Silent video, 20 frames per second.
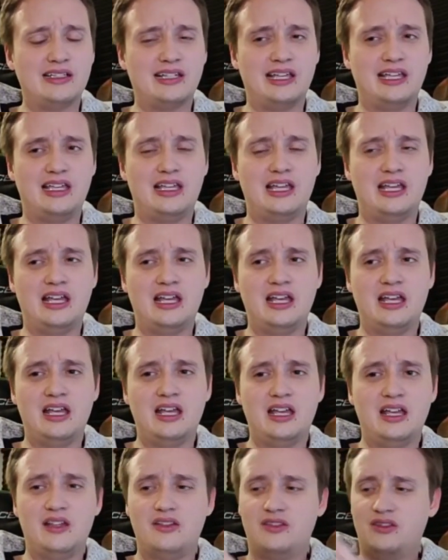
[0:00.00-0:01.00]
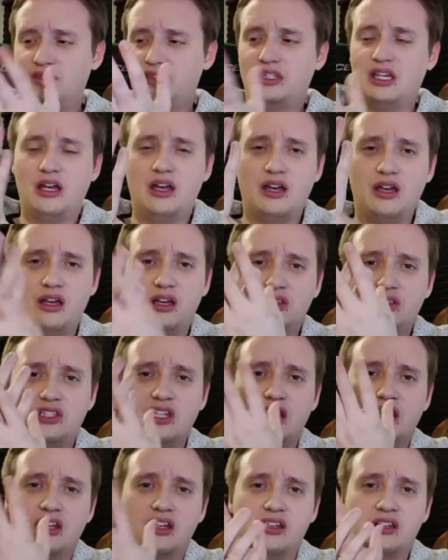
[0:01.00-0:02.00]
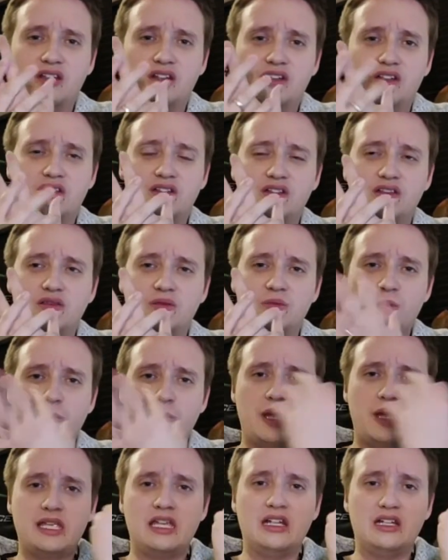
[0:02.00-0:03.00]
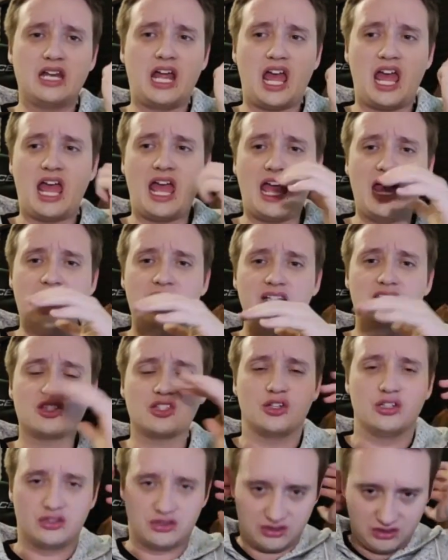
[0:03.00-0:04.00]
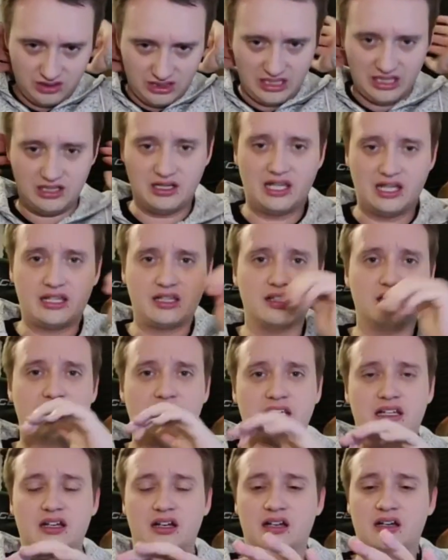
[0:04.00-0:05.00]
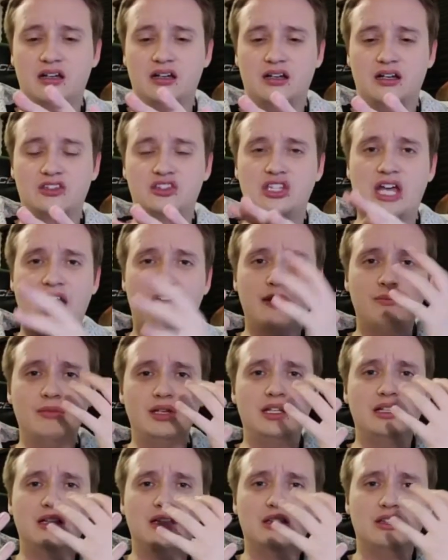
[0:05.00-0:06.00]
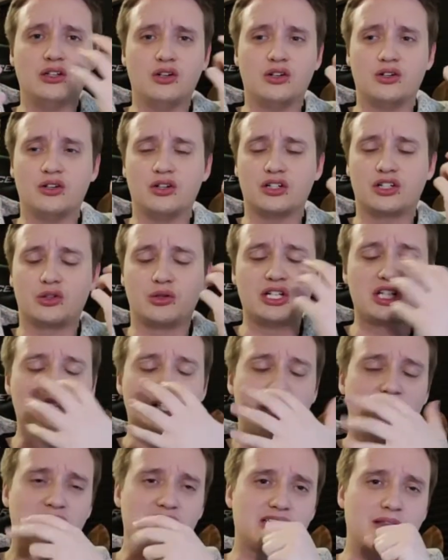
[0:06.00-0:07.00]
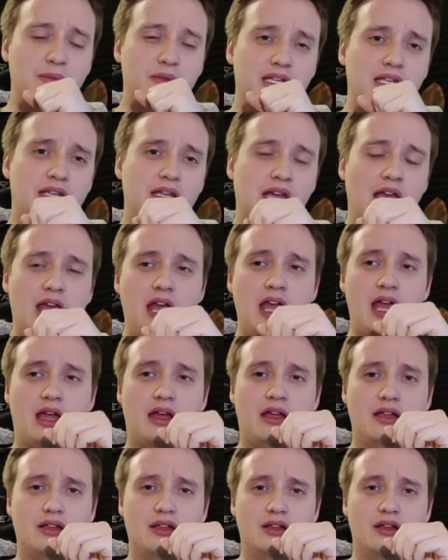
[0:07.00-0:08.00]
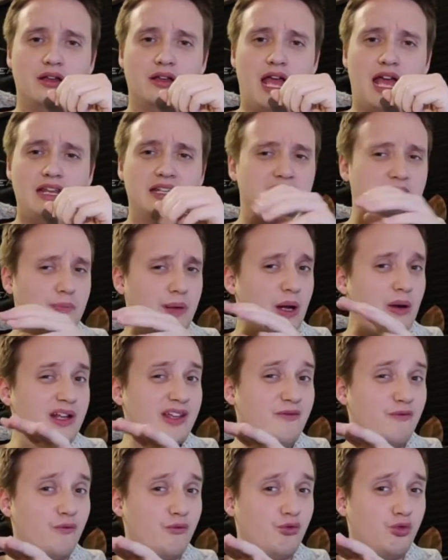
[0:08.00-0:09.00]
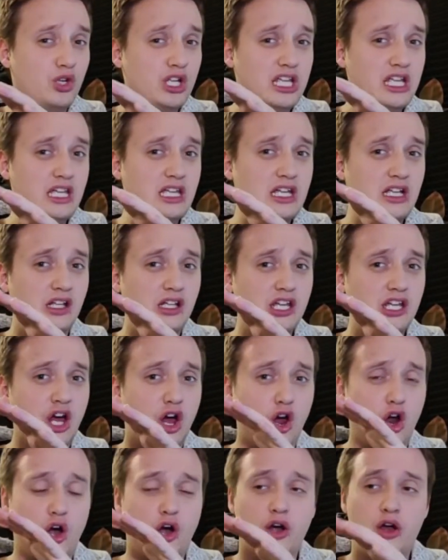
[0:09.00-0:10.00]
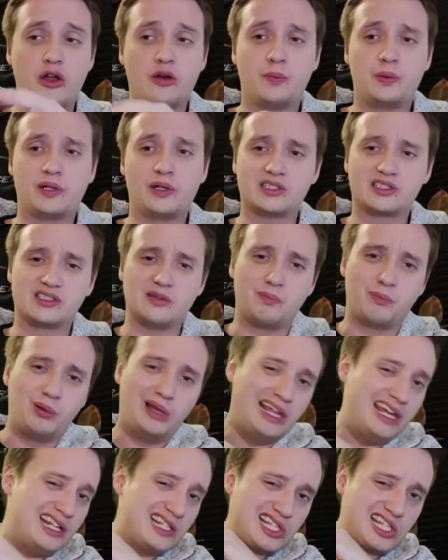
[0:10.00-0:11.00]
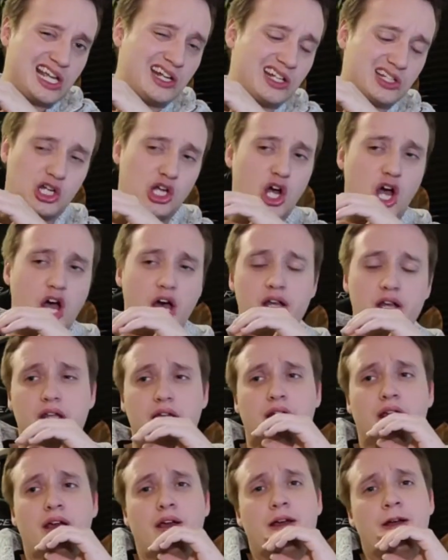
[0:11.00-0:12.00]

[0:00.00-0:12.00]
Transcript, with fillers: Like the the making the hands or yeah like like a, a diamond or a crystal or something uh, and it's apparently really hard because the blades cannot cut it